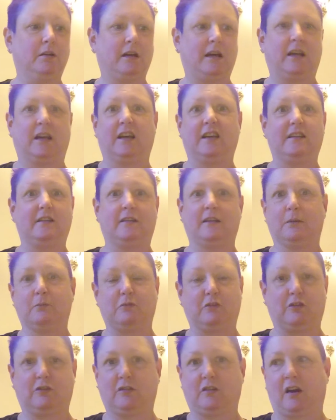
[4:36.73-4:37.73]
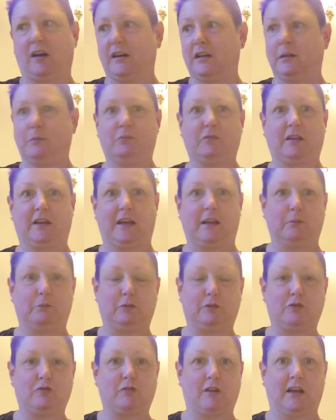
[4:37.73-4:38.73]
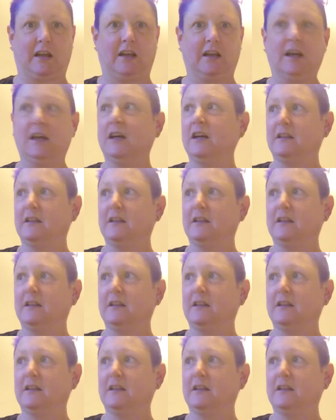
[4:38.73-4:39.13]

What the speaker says: and I ended up just tying them together with string.